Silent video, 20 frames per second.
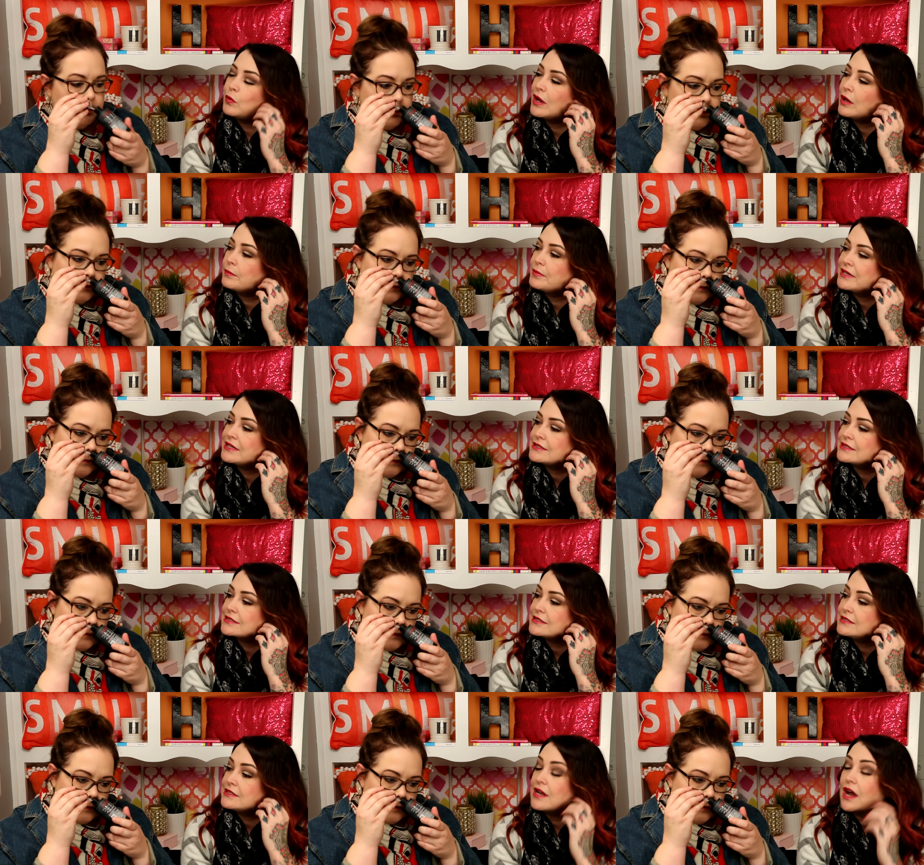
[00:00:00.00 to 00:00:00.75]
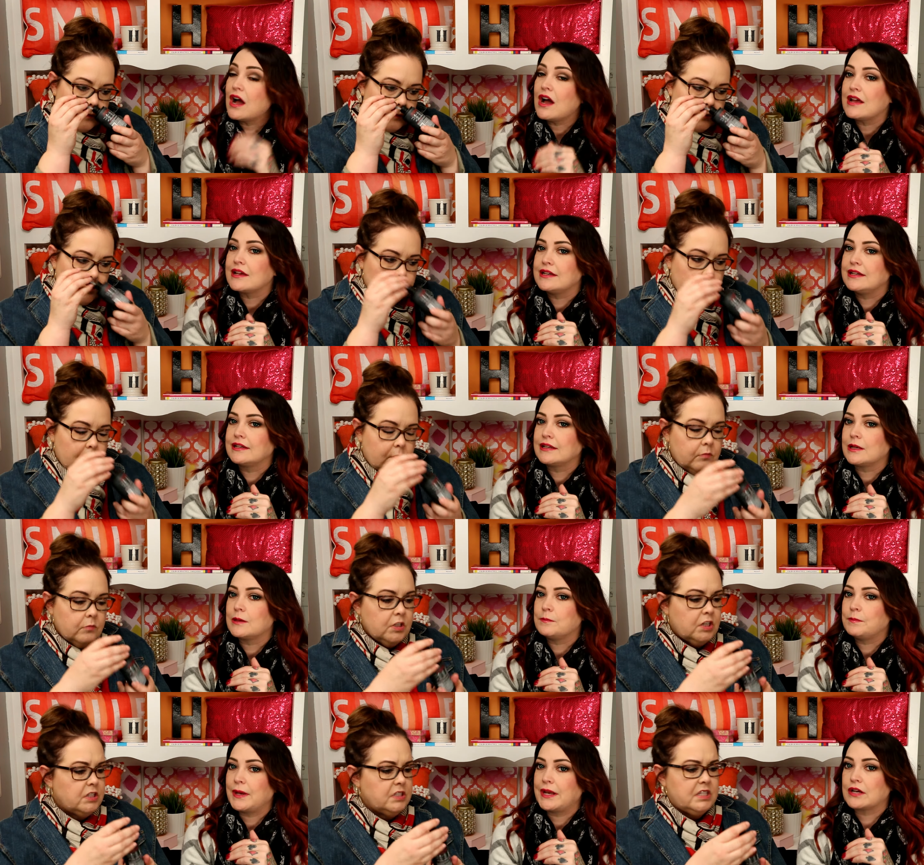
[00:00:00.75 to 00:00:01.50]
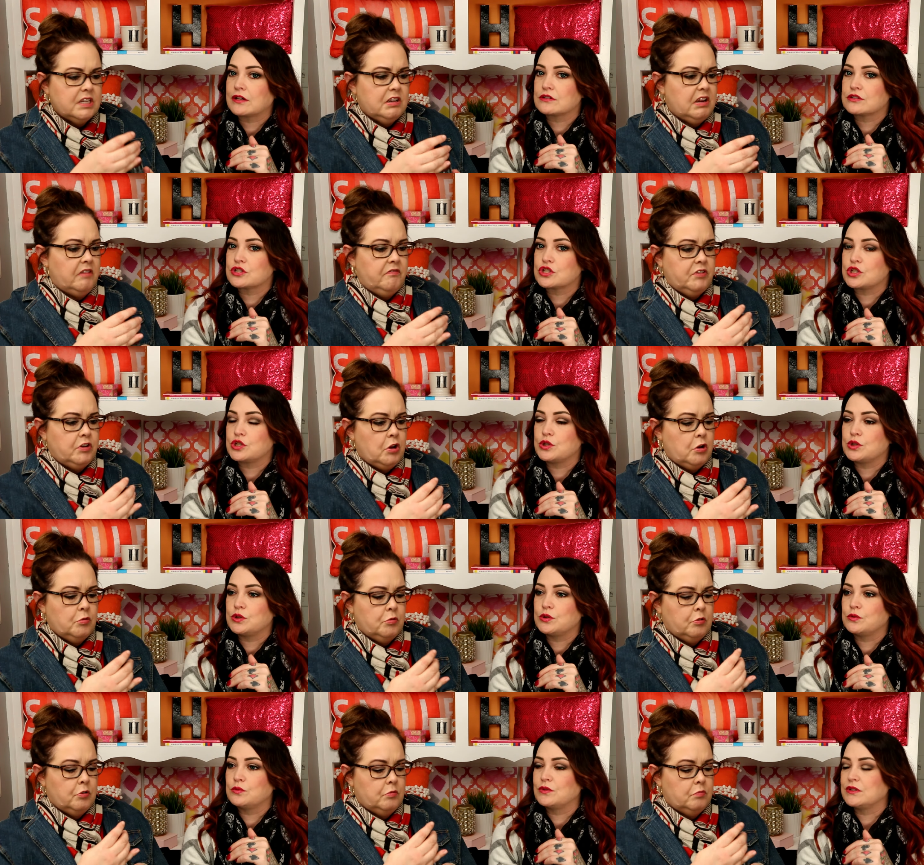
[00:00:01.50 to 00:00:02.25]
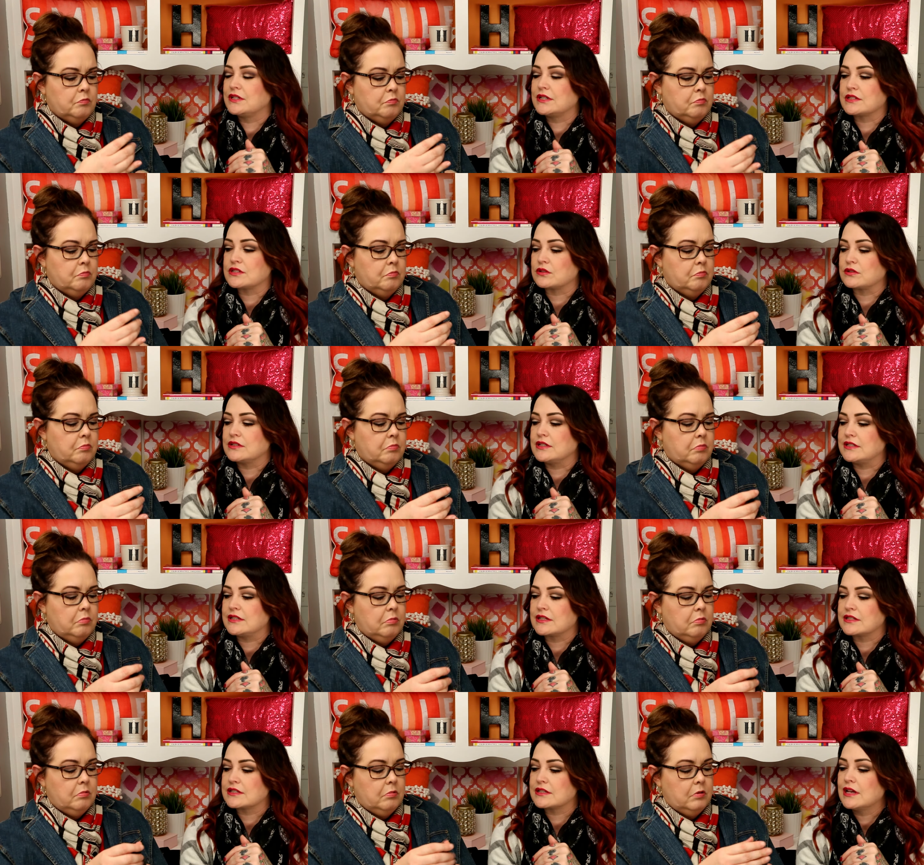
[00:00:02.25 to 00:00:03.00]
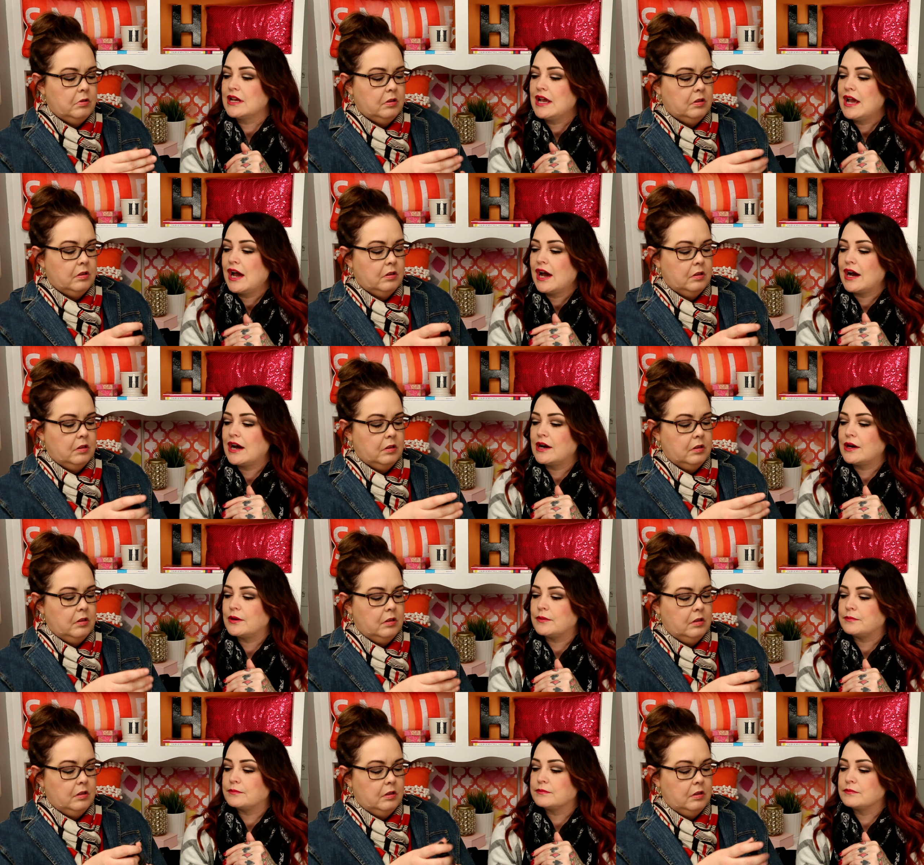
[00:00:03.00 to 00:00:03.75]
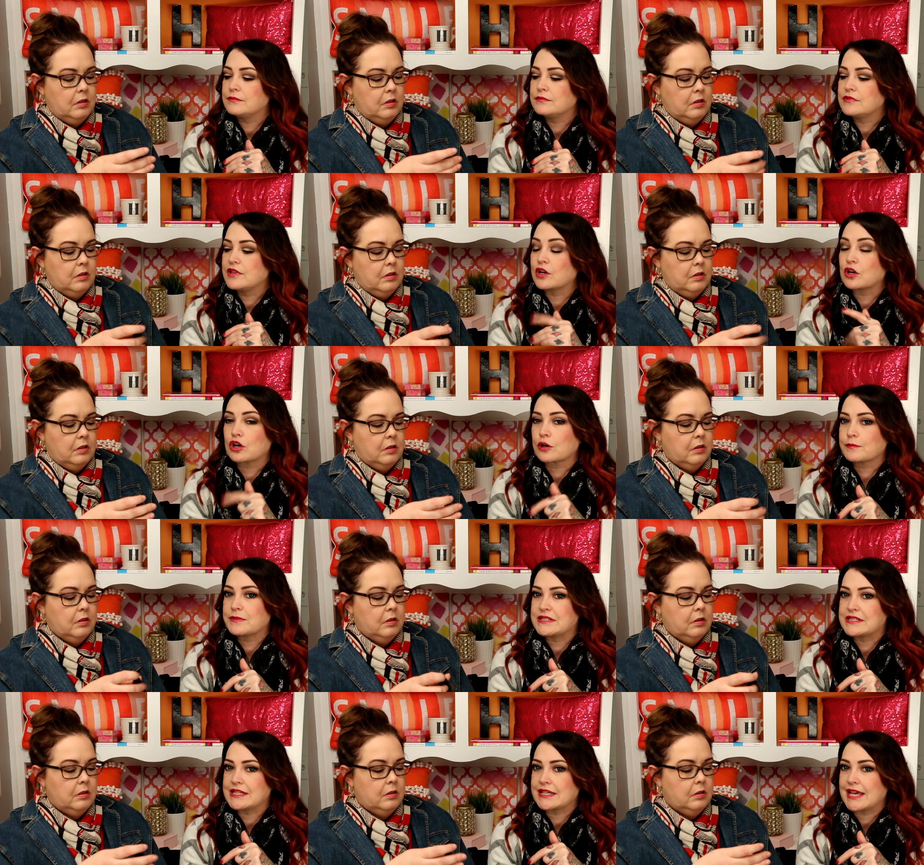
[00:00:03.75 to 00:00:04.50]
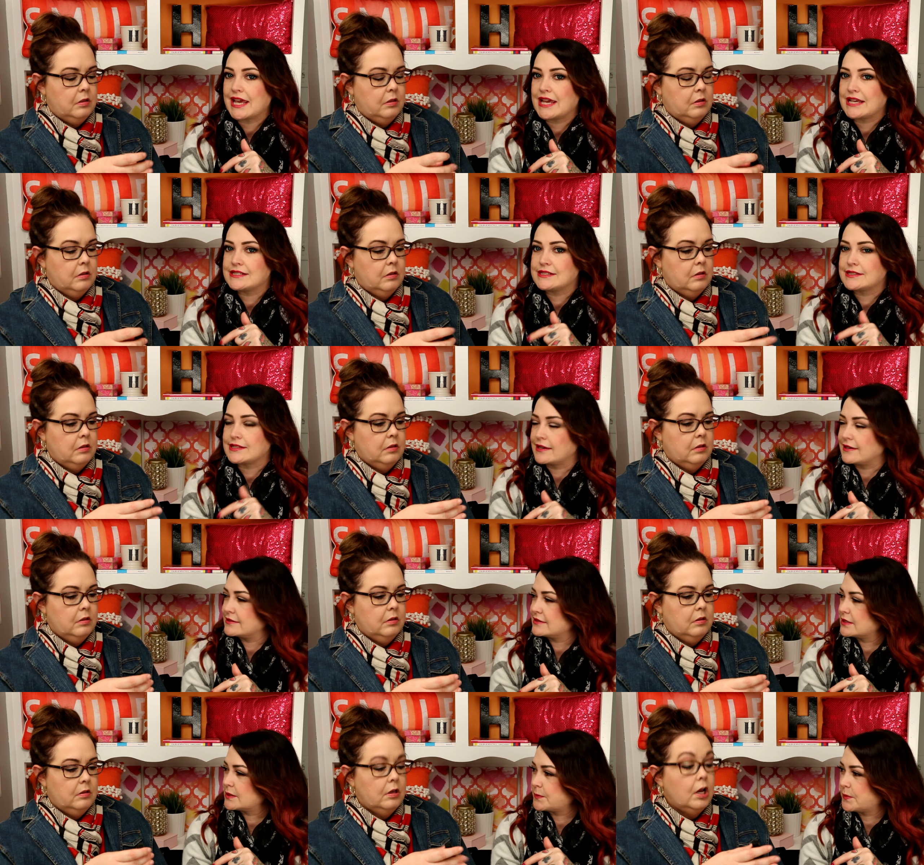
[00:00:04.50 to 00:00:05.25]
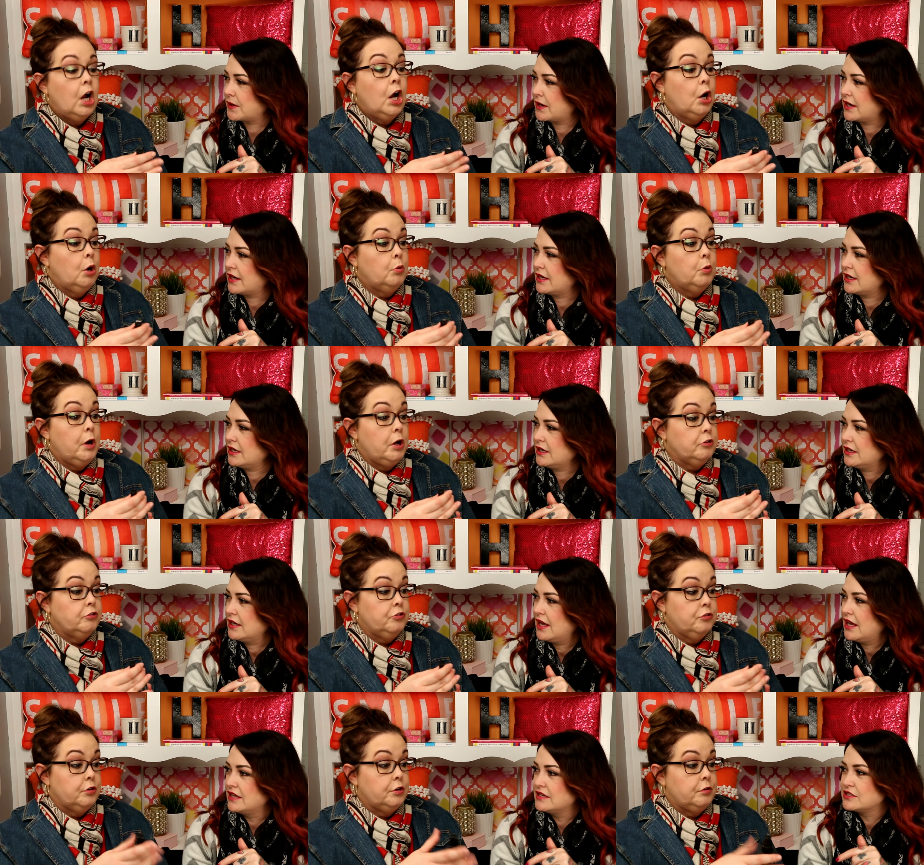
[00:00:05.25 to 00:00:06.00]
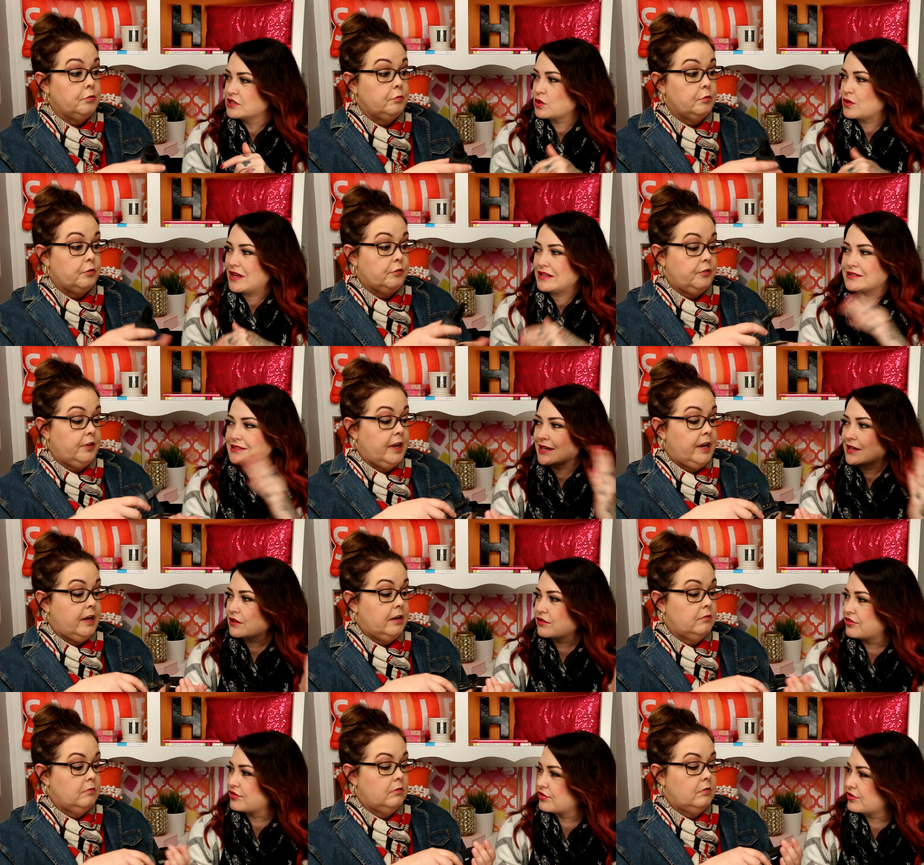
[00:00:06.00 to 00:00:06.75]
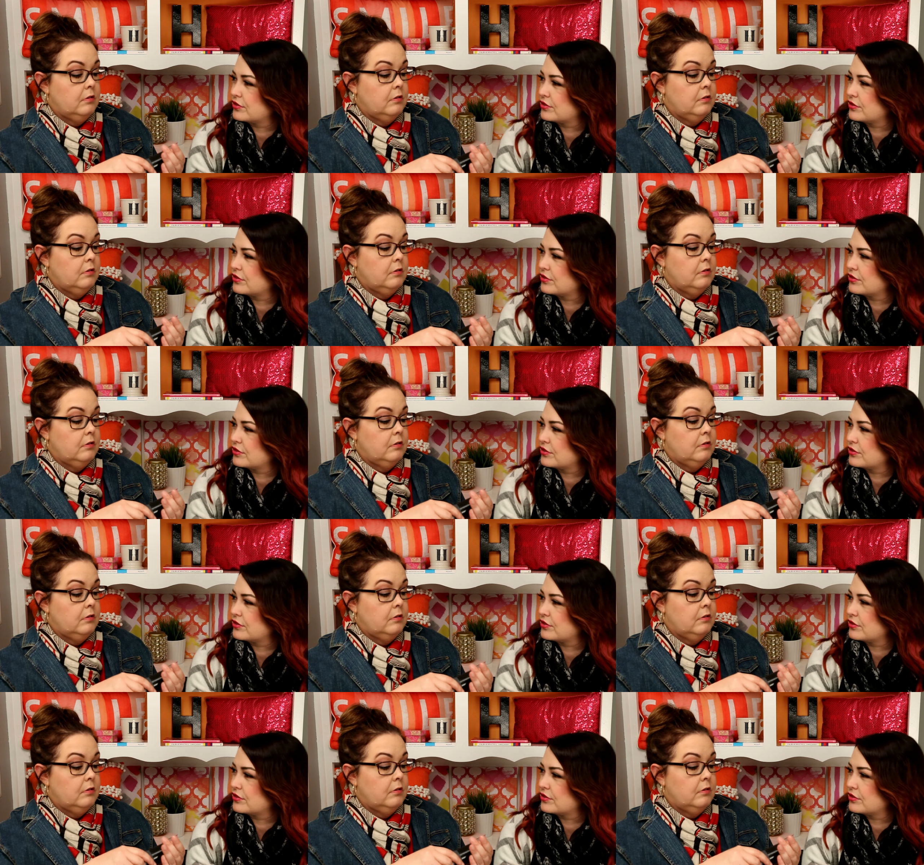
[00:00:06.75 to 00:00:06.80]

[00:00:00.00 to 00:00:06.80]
Speaker 1: well, but it's not in compared it to it, it doesn't it doesn't um, the Urban Decay setting spray. Oh well, true. So There's that's that.